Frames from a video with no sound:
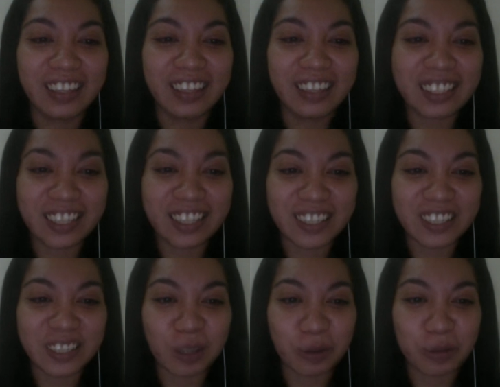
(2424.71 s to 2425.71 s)
this
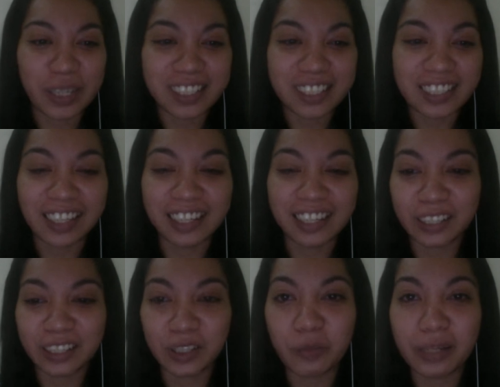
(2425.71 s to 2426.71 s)
year's
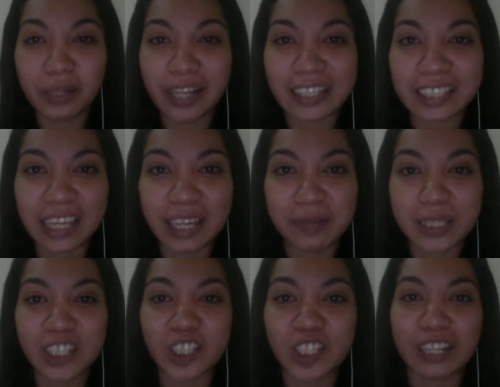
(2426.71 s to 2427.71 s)
Global
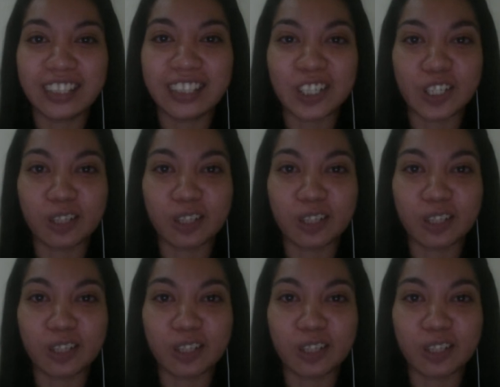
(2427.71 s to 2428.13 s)
Landscapes Challenge.